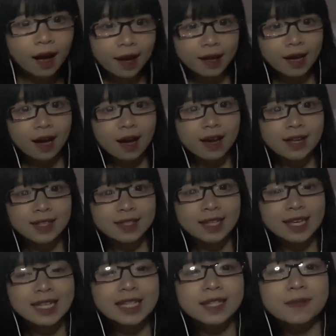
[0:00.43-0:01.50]
Hi guys,
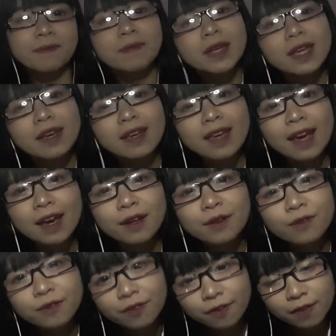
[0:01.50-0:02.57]
it's me
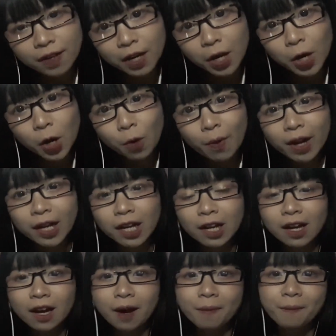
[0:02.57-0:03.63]
again, Flo.
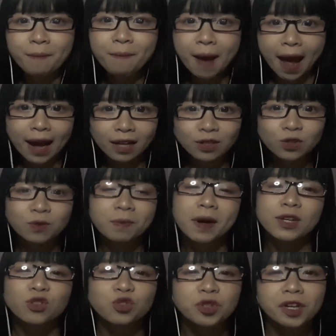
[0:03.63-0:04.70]
Welcome back to
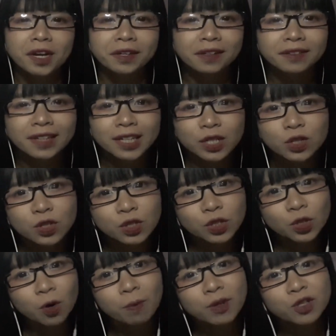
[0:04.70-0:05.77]
my channel. Thank you
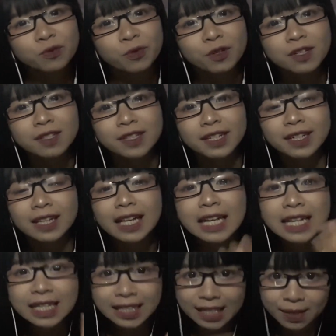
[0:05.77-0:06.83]
so much for still
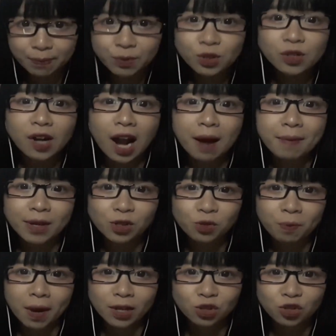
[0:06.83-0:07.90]
subscribing
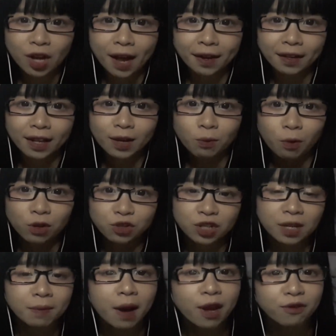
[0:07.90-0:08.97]
to my channel and
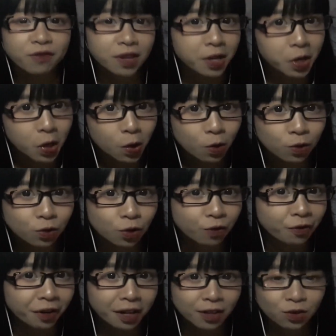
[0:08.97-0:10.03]
watching my videos.
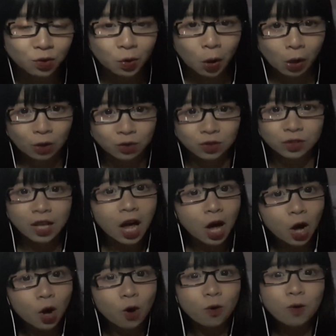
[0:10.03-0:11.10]
Don't forget to
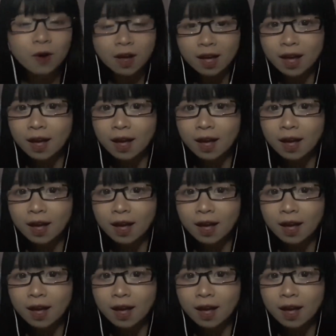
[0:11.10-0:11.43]
also